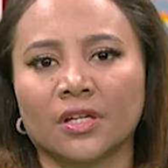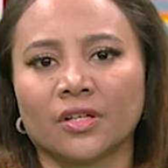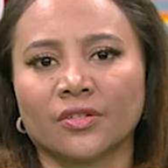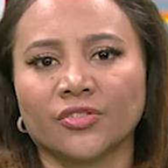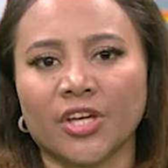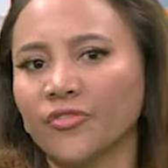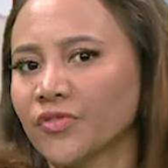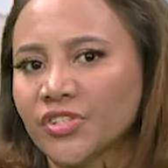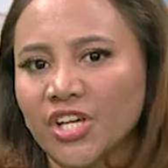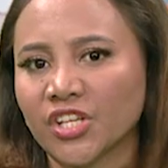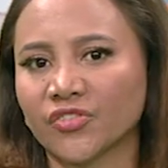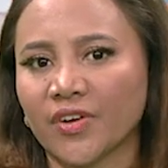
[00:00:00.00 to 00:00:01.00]
China rejects
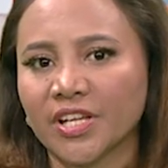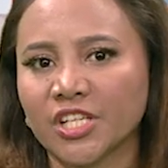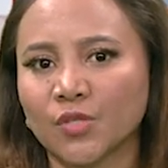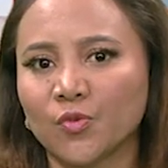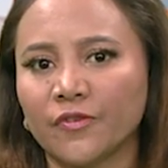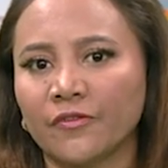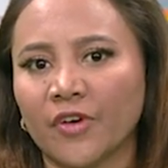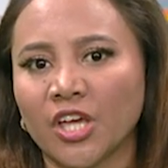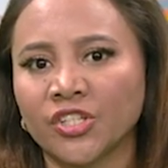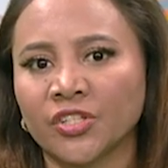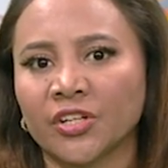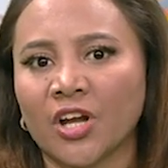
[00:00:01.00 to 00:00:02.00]
Russia's move invasion
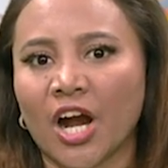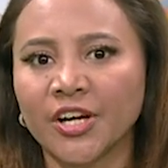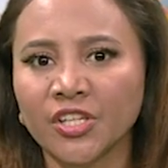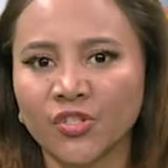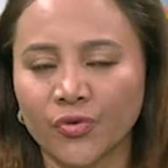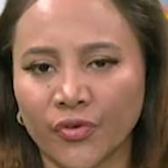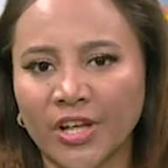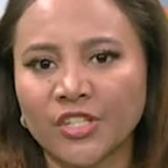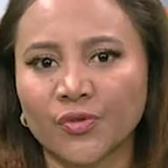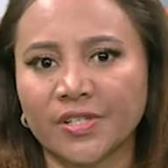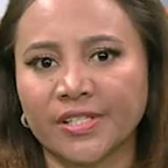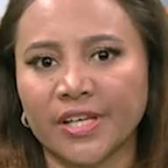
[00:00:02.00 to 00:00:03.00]
and urges Ukraine to
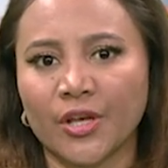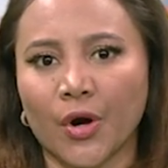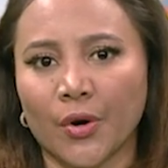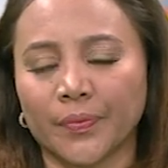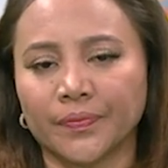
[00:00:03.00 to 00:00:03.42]
stay home.